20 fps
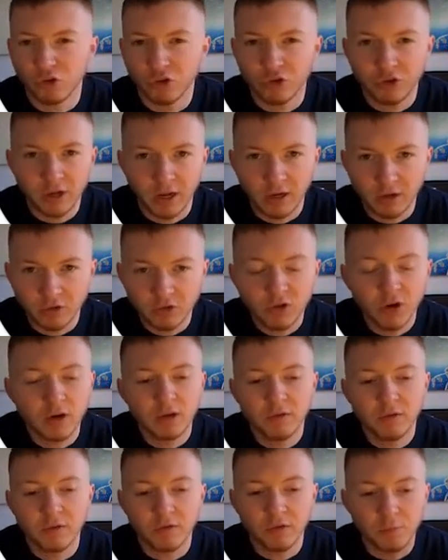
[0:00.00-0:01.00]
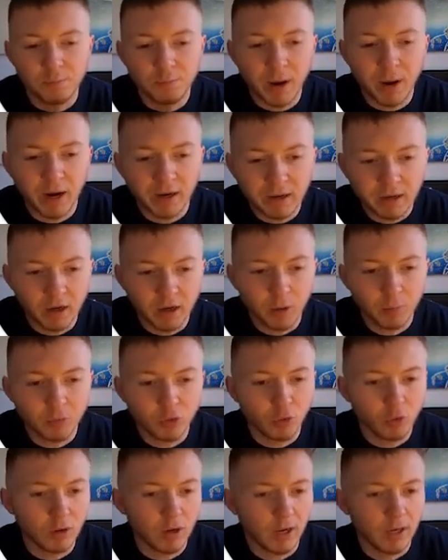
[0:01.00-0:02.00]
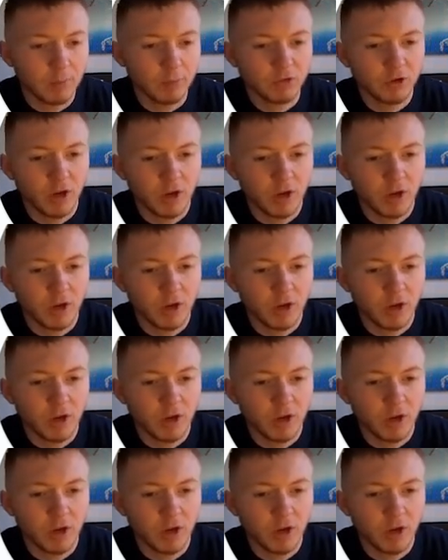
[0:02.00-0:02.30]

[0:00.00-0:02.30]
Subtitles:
case studies. This is backing up your claims.